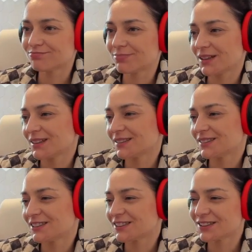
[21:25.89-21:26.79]

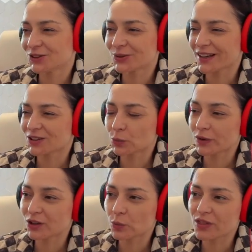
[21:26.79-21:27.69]
But uh, you can
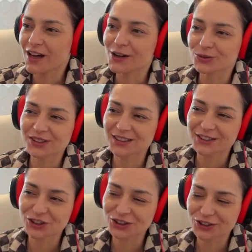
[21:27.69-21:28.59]
win without
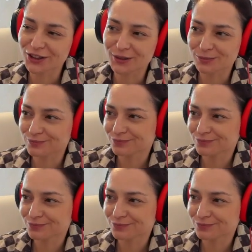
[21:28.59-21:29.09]
such uh,